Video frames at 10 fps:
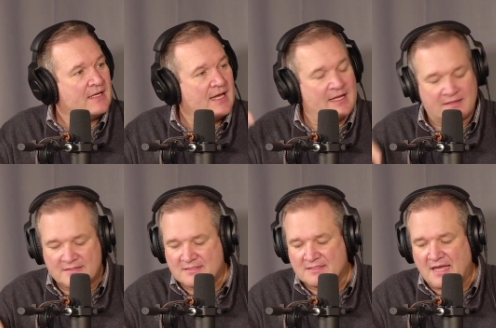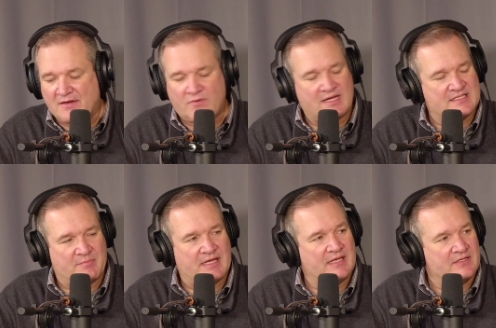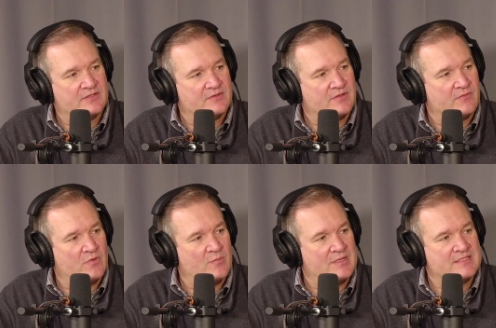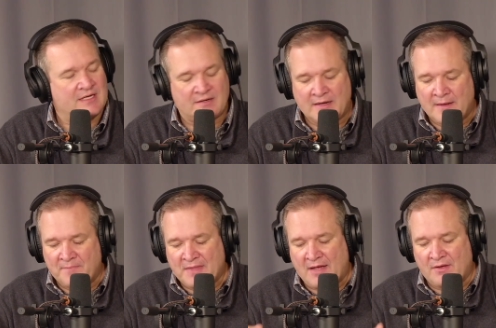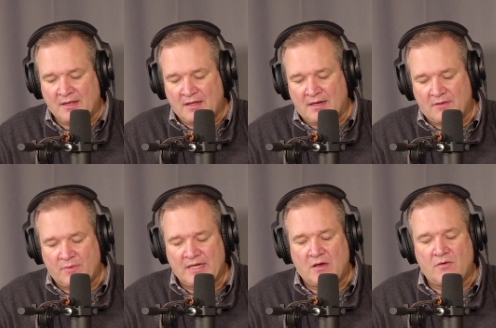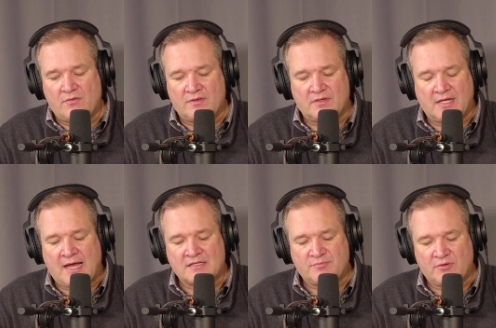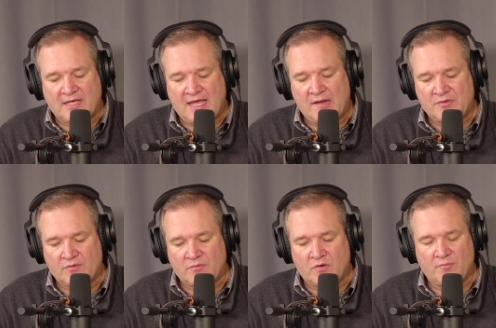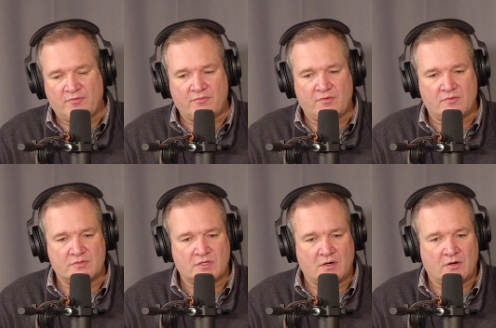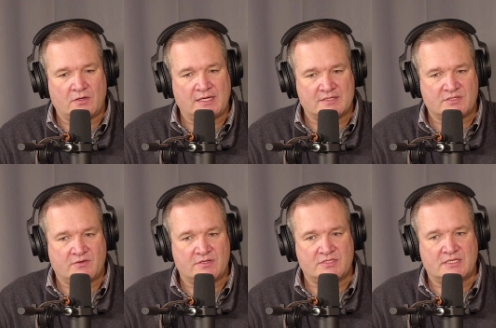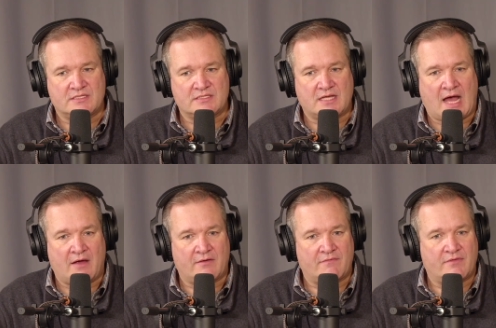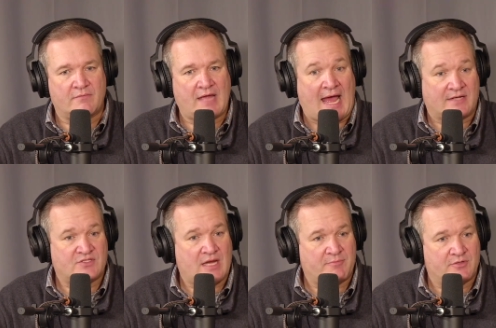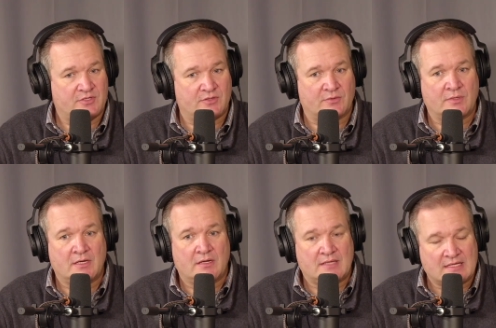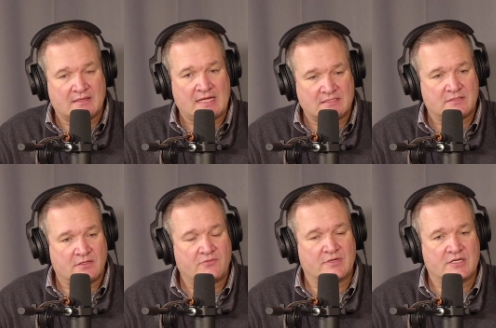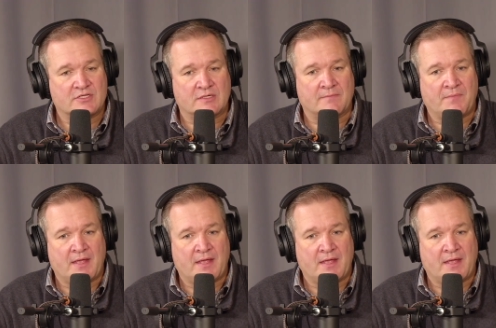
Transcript: And this is kind of what he's appealing to to the Romans here. Now, uh, we know that the gospel came to Rome through those earliest Christians out of the Acts chapter 2. That, that's the tradition.